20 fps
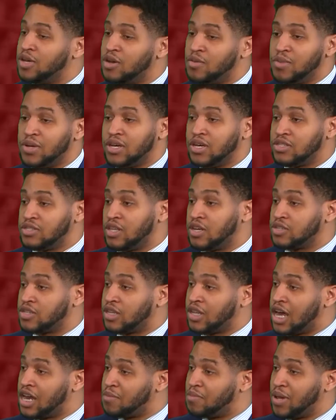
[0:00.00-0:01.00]
because there's a
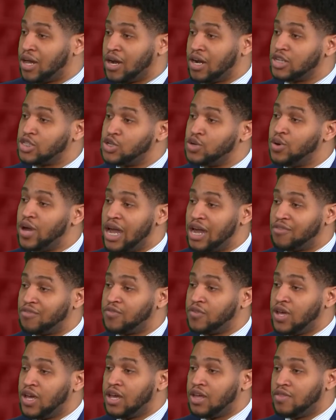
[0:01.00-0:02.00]
lot of parents who have
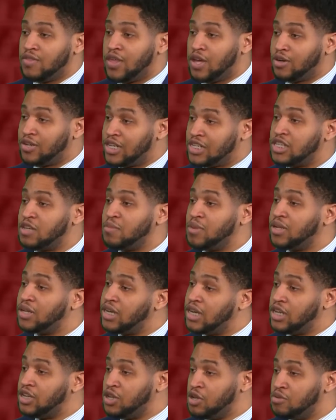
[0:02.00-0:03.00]
their
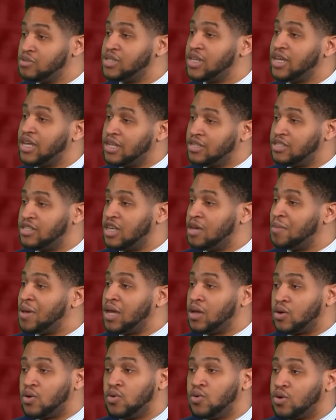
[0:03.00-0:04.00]
disability used against them
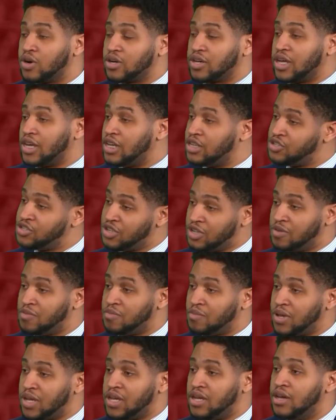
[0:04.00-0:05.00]
in court, and it
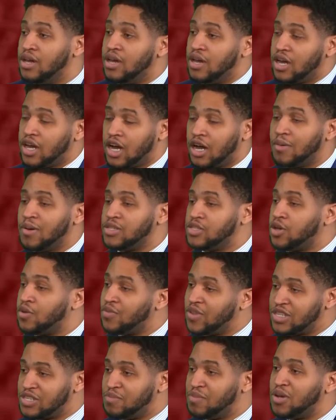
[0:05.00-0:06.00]
shouldn't be. And so
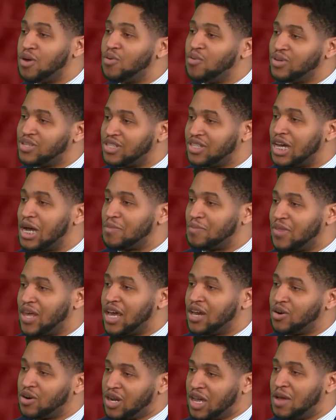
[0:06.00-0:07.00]
this bill would stop
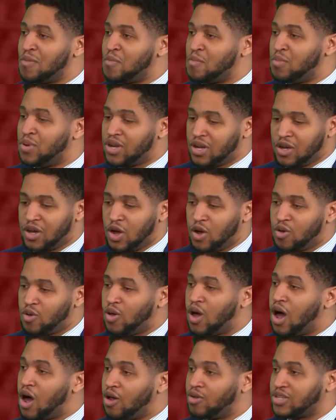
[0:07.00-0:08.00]
that, or put a whole
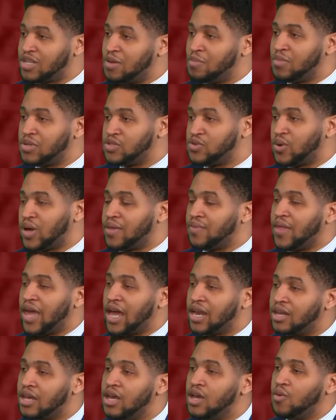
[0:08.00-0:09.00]
halt in between
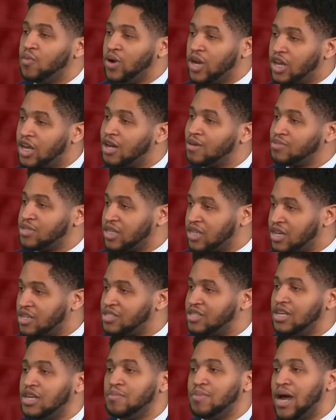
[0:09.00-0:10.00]
that when it comes to
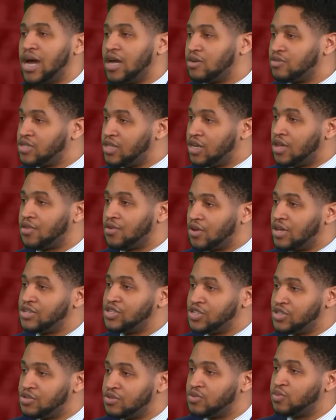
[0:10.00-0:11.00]
custody battles and other
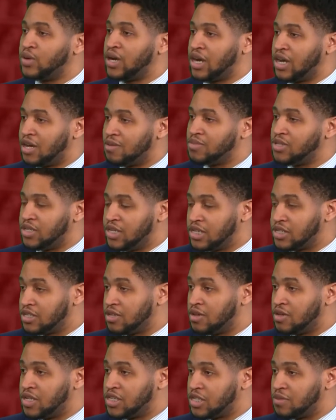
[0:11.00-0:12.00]
issues when it comes to
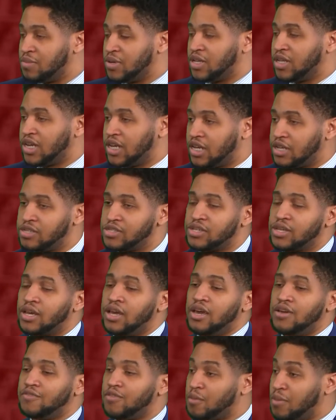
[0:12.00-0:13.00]
disabilities
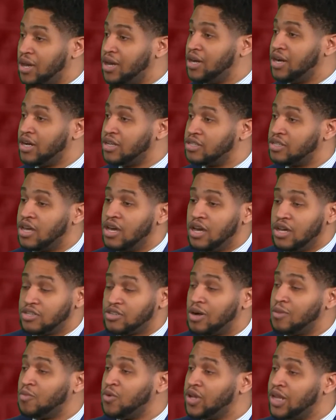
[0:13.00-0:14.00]
for parents. So
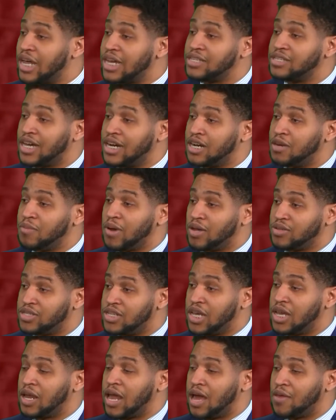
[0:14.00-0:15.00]
I'm really excited about
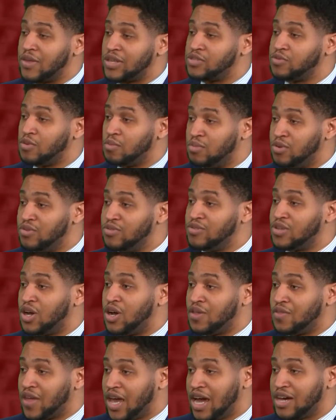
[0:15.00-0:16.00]
seeing how this one moves
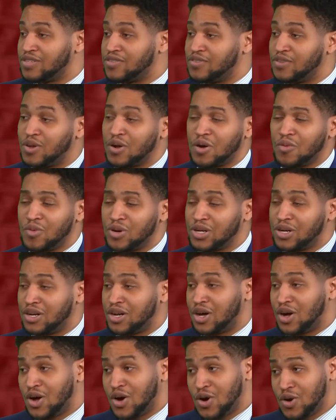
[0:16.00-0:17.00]
on the House floor, and we're going
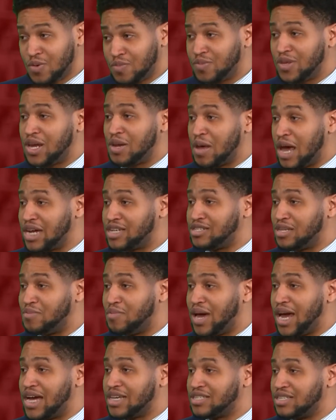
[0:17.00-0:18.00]
to hope that it actually
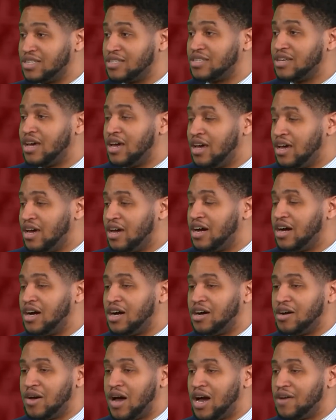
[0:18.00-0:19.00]
passes.
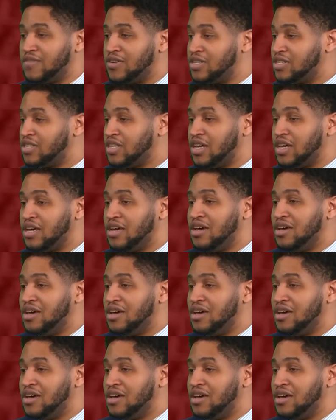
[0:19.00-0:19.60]
Obviously,